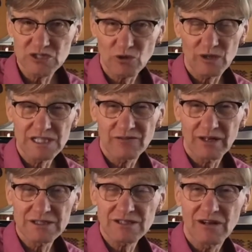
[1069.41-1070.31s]
stories of
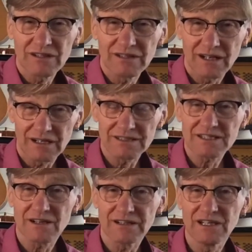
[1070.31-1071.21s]

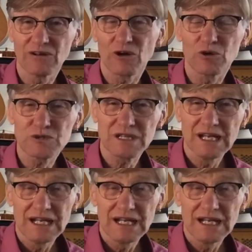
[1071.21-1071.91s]
unsung heroes.